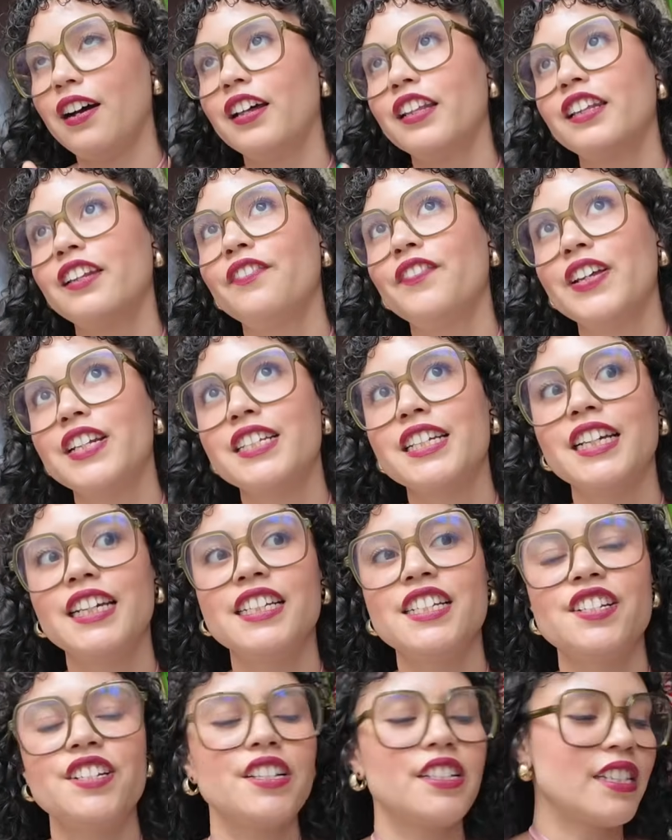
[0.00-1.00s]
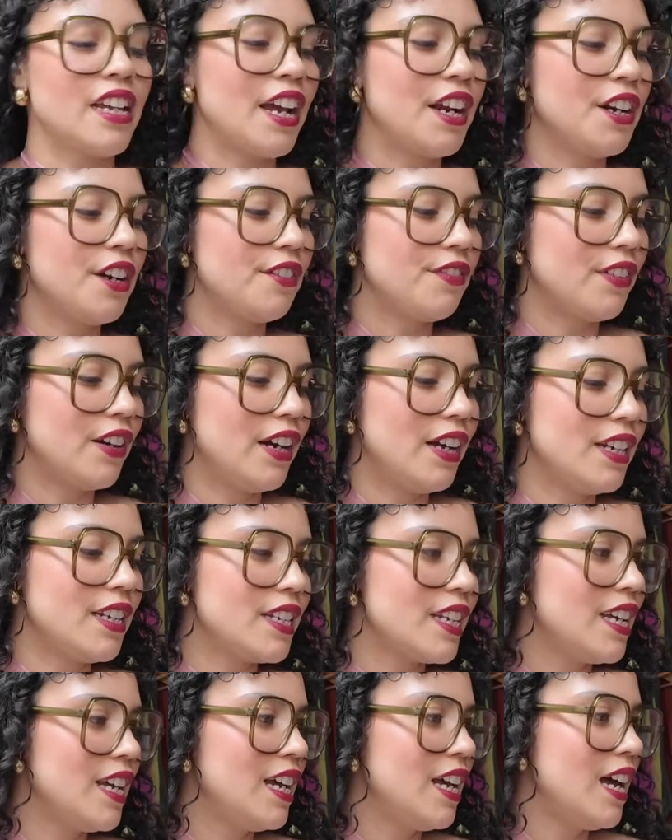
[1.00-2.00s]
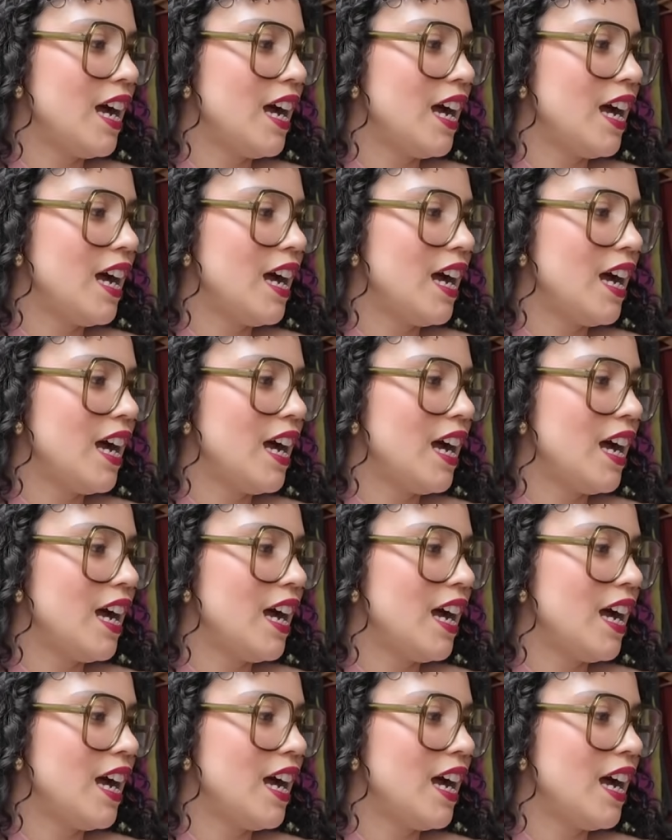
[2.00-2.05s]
on the vintage designer front,